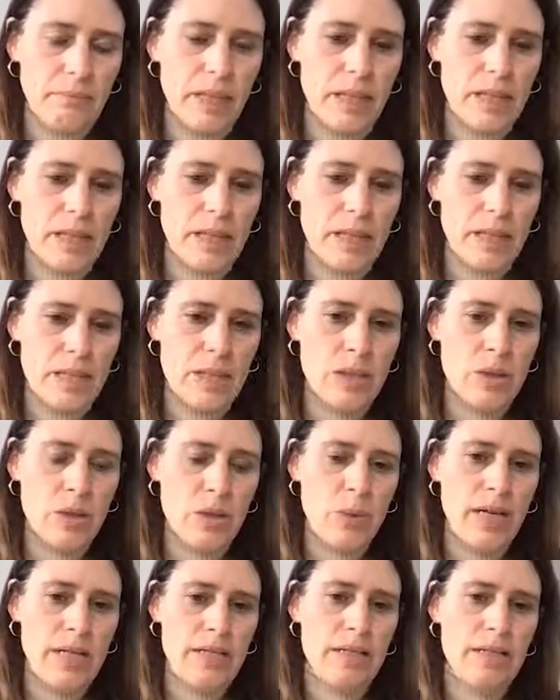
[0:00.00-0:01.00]
So
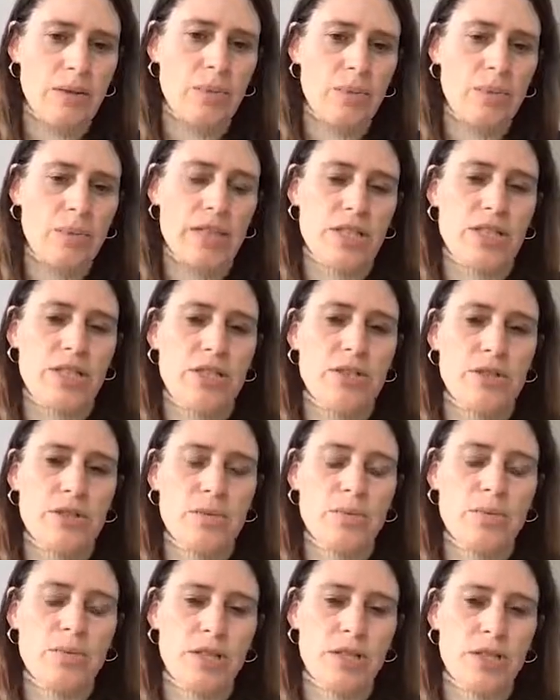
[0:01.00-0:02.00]
to answer the
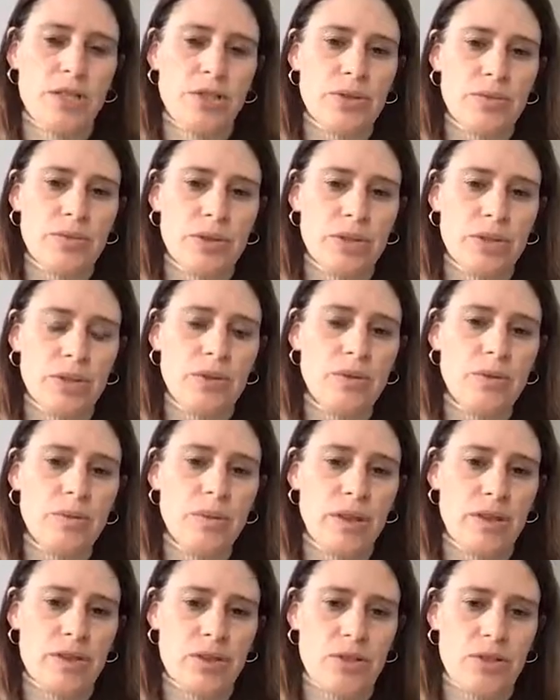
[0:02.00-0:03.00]
question, what should we do
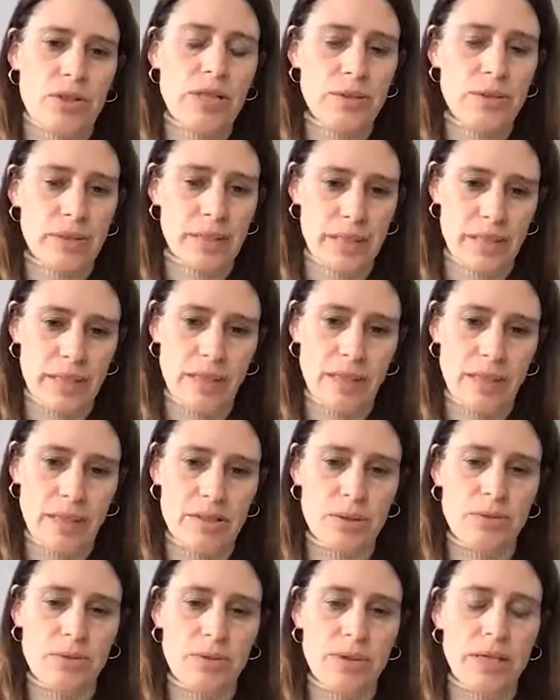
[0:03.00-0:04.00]
with children?
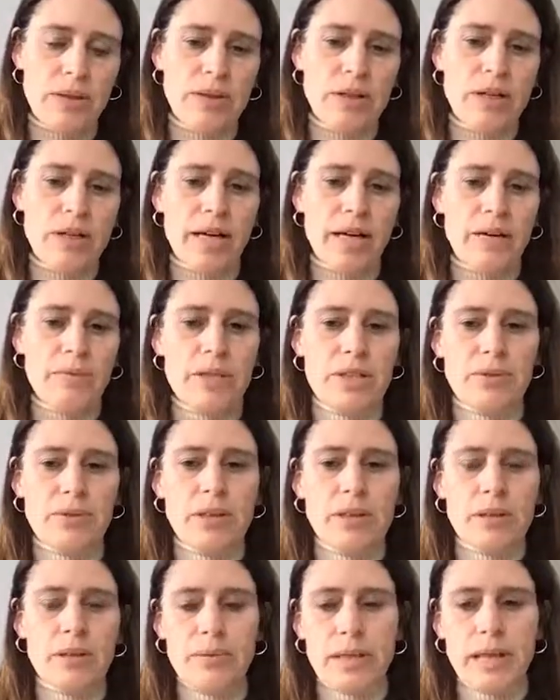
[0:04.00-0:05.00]
Should we or can we
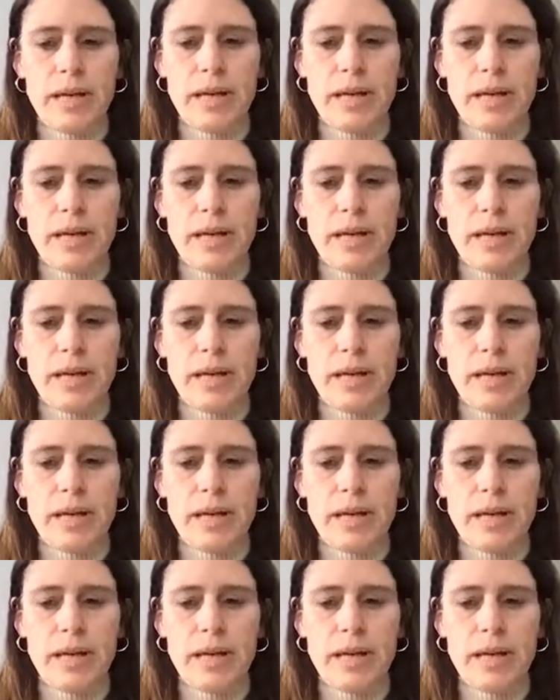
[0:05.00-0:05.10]
treat them with